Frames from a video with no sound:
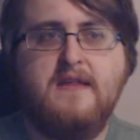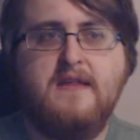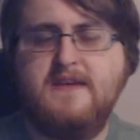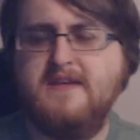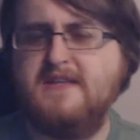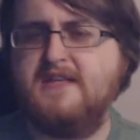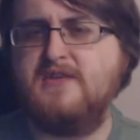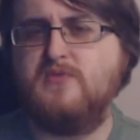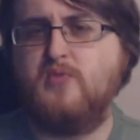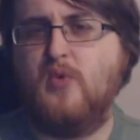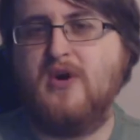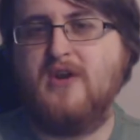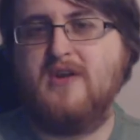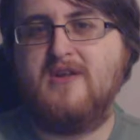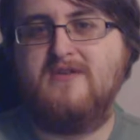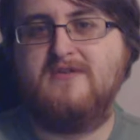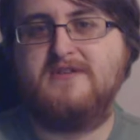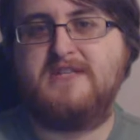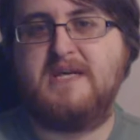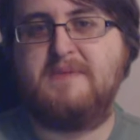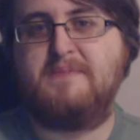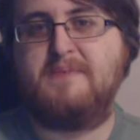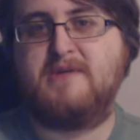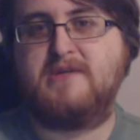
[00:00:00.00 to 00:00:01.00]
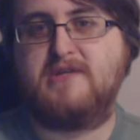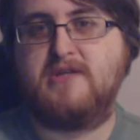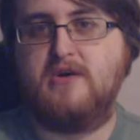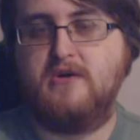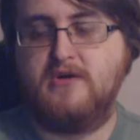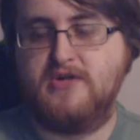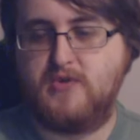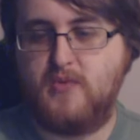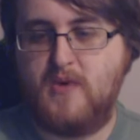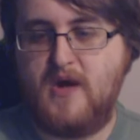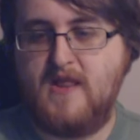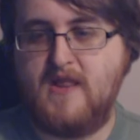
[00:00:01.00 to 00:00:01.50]
This is one of those
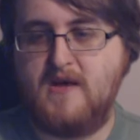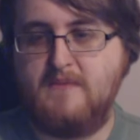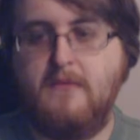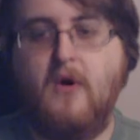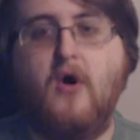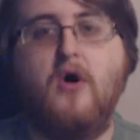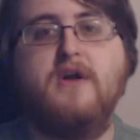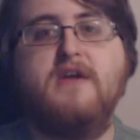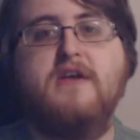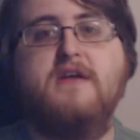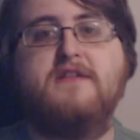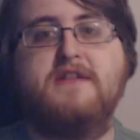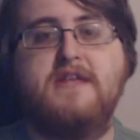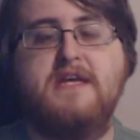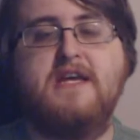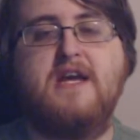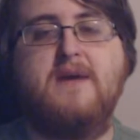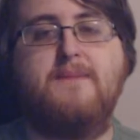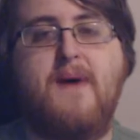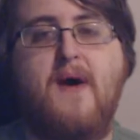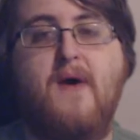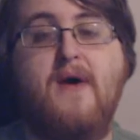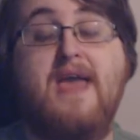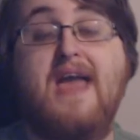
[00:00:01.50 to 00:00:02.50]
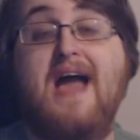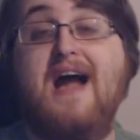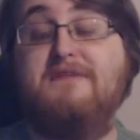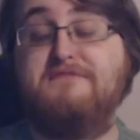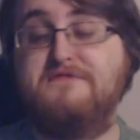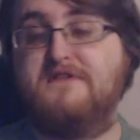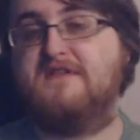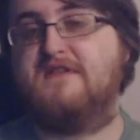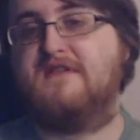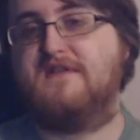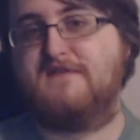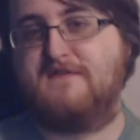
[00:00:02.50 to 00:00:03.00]
episodes where the more you think about it
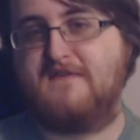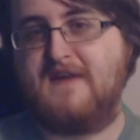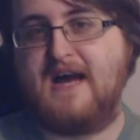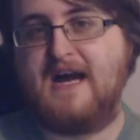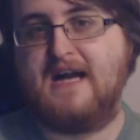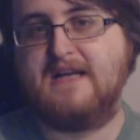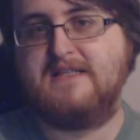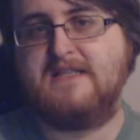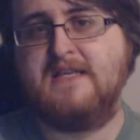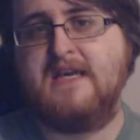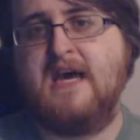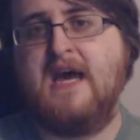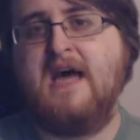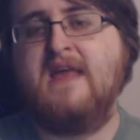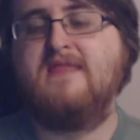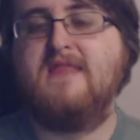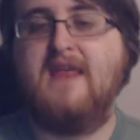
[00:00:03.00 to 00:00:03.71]
after the fact,